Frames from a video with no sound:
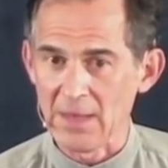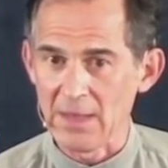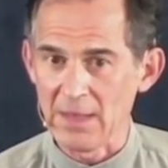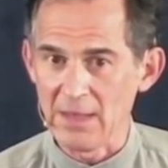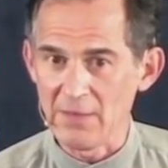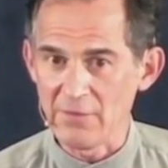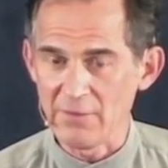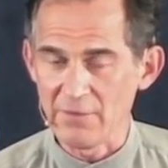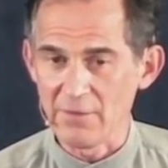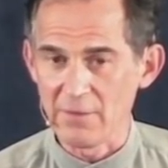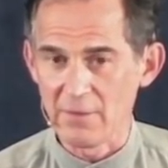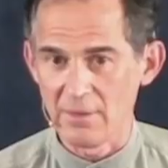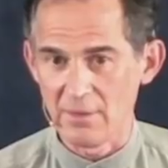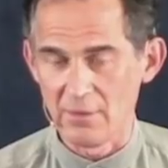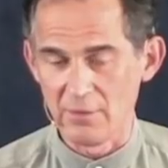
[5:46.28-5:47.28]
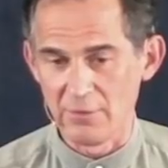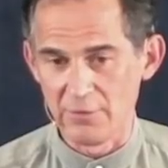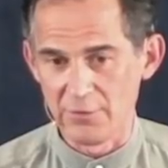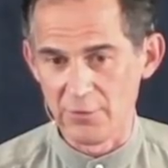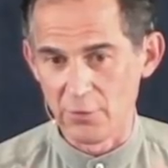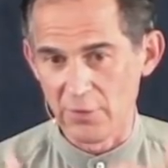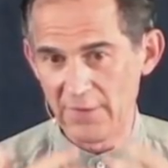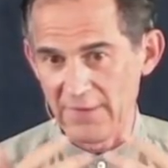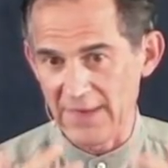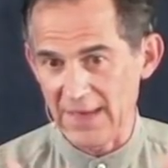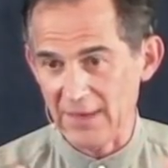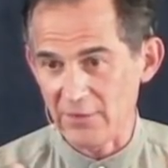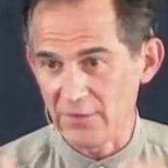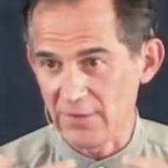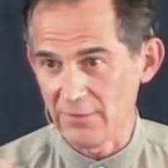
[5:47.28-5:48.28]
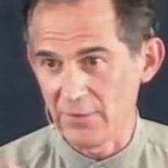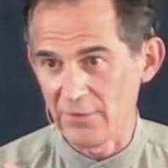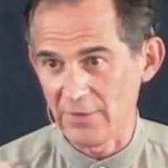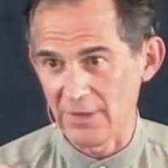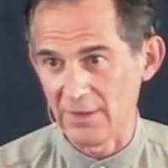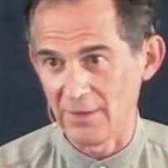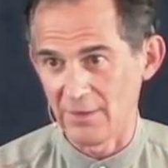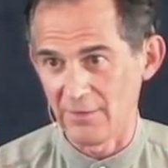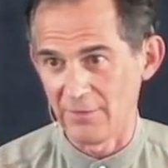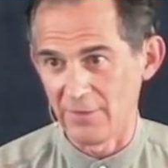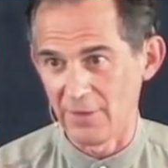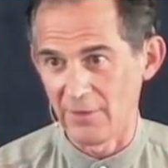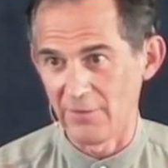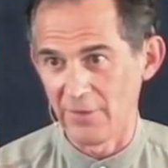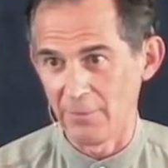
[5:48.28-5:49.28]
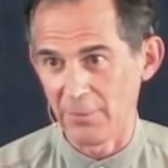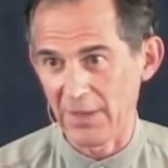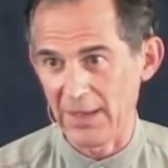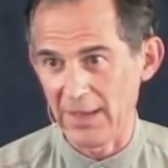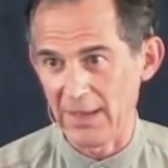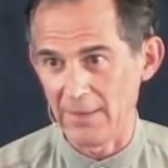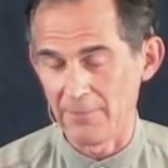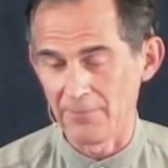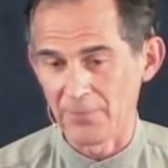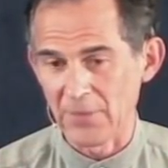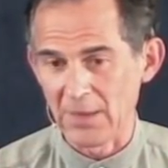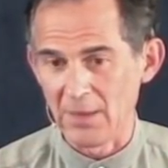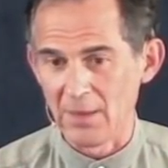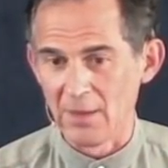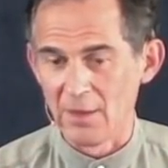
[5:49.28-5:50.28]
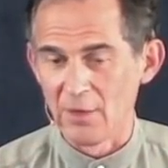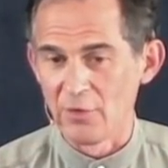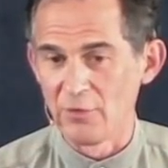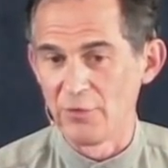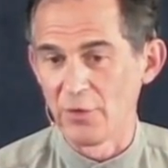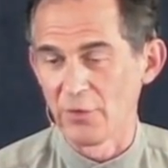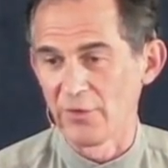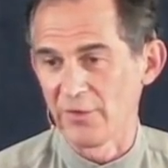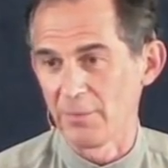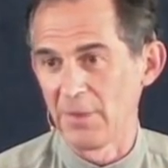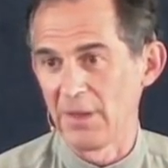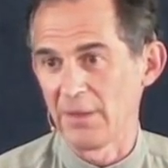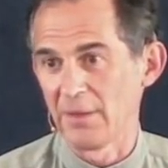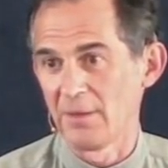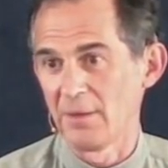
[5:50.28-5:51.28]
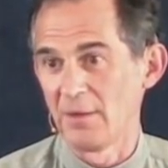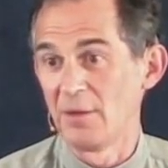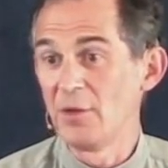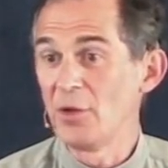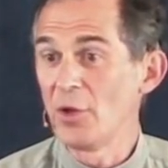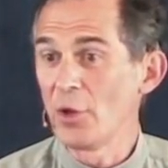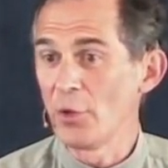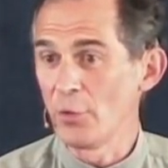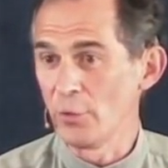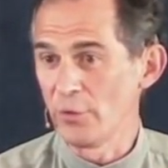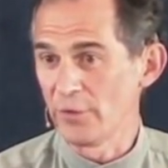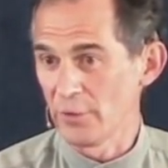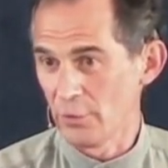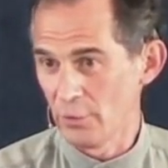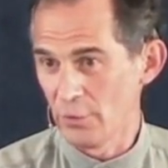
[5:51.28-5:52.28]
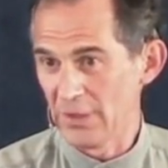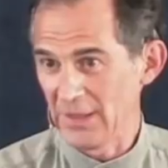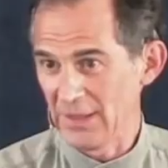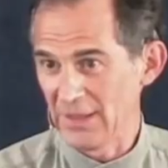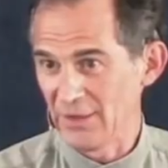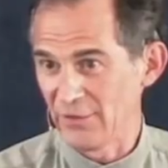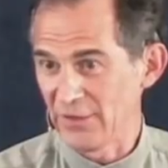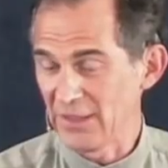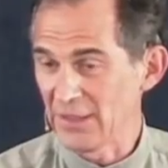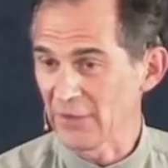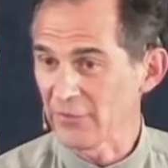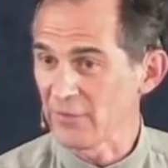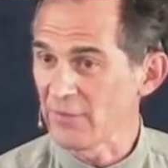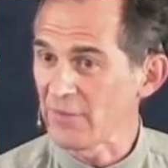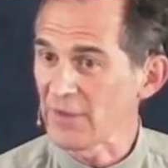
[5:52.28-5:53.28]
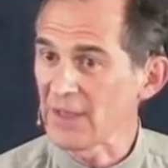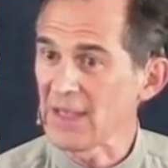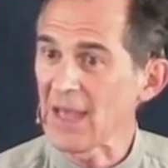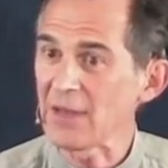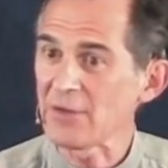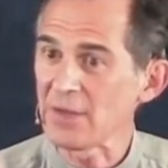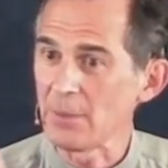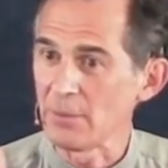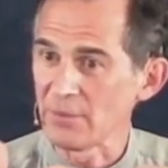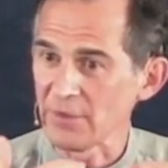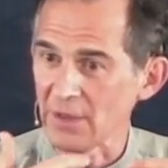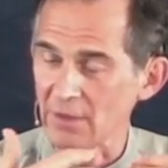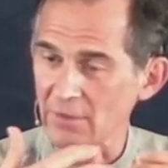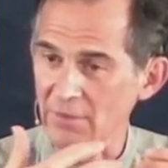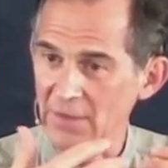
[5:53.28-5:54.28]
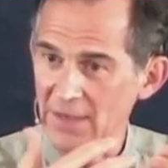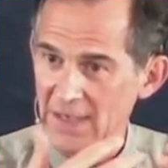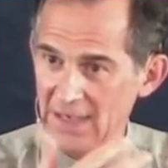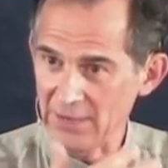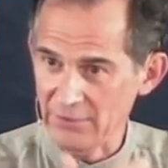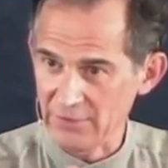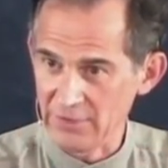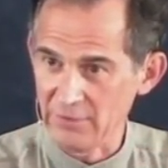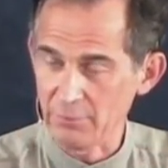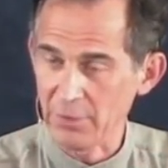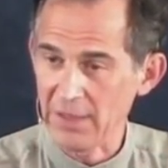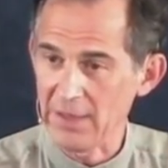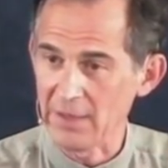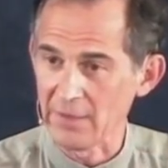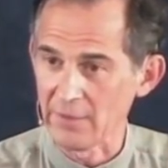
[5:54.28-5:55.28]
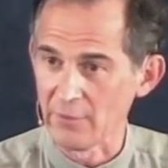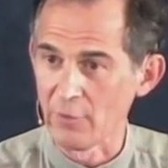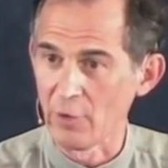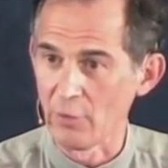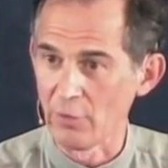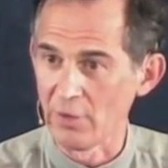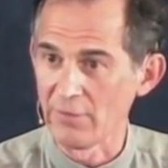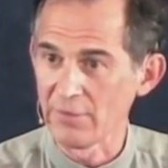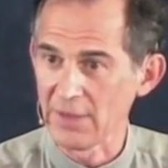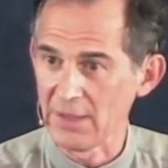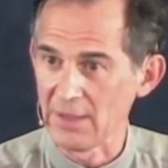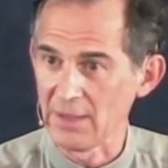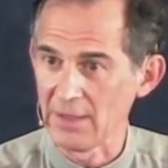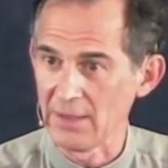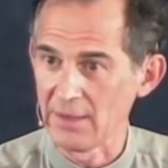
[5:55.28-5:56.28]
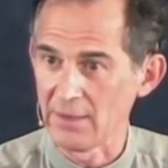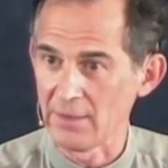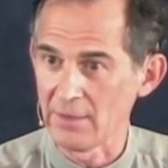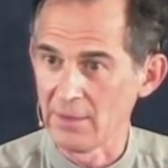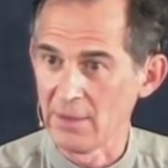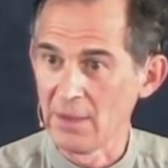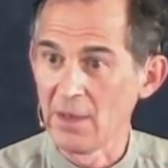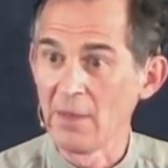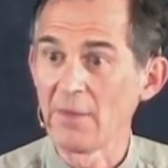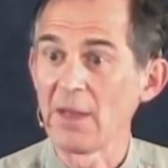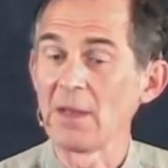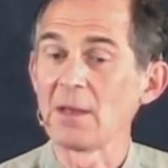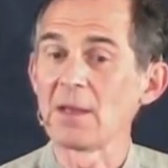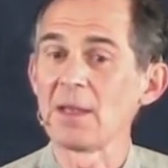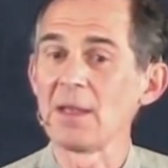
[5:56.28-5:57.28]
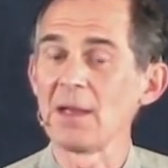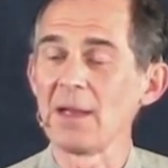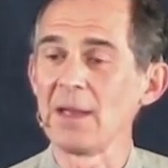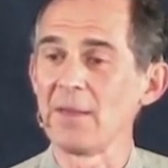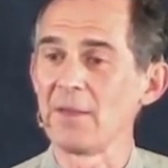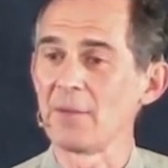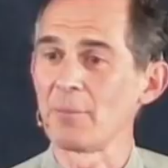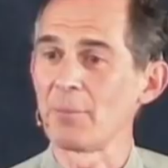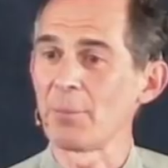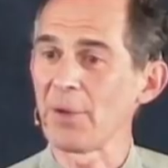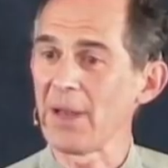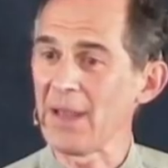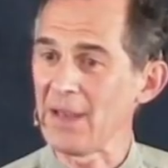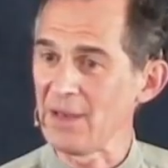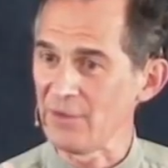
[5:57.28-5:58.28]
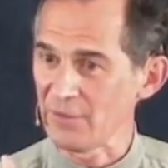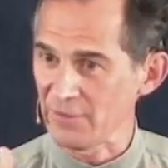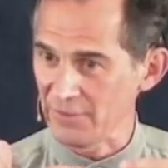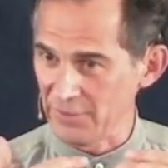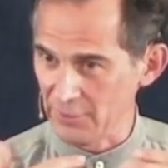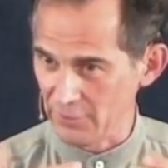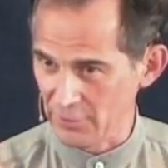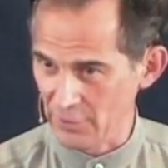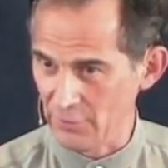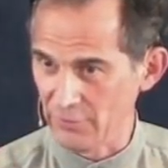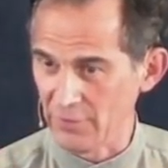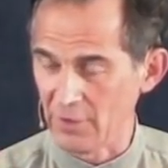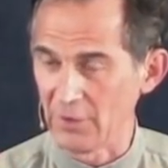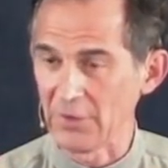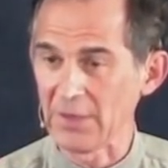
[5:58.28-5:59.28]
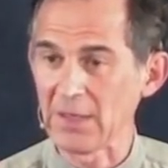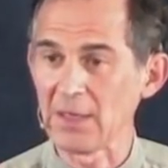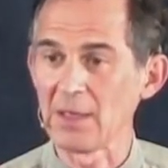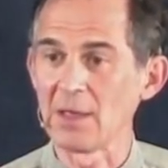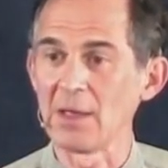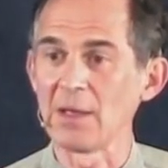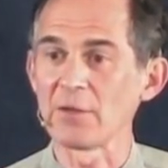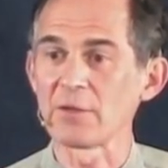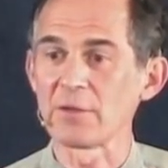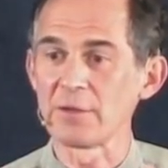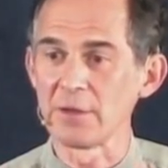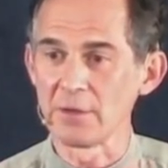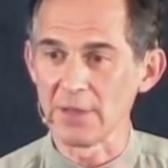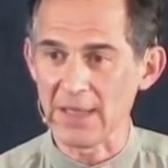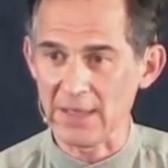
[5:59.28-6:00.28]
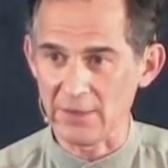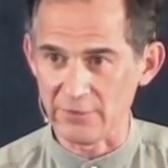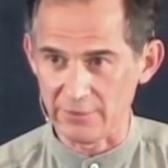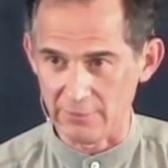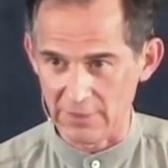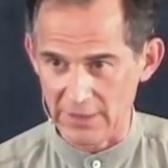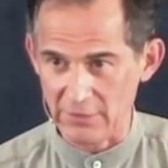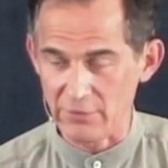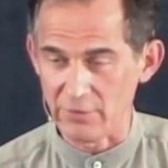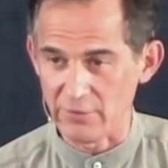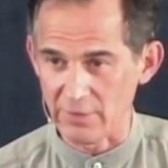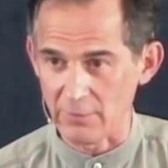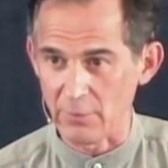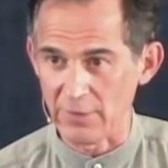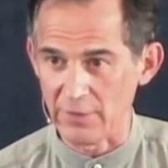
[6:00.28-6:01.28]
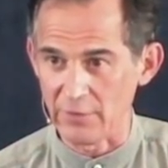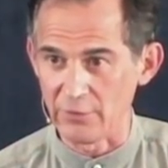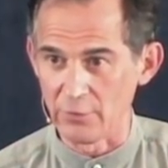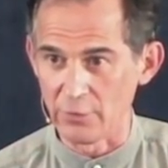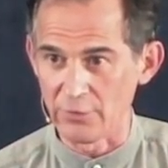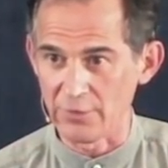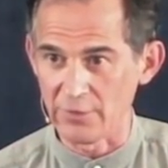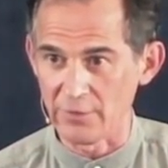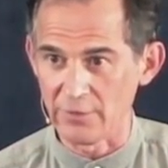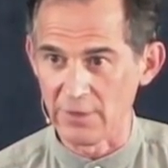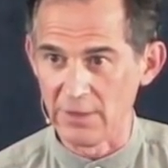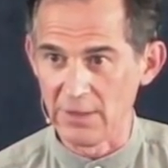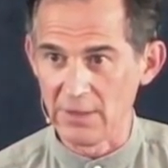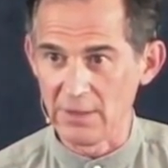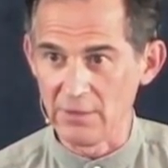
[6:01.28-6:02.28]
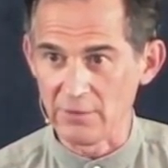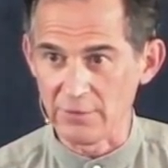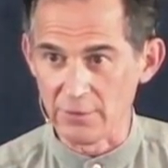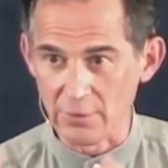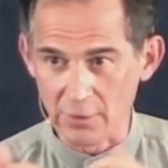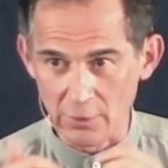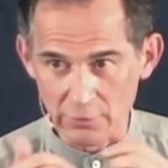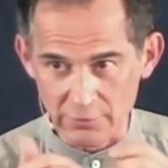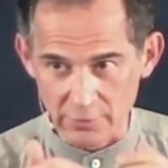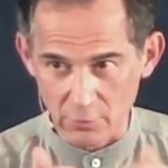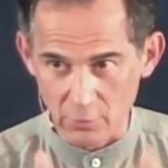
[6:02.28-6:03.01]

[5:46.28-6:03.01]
if during the activity of the play, John Smith knows who he is, he doesn't forget himself as he's playing the role of King Lear, then King Lear, the play still goes on. King Lear still has a relationship with his daughters. He still goes to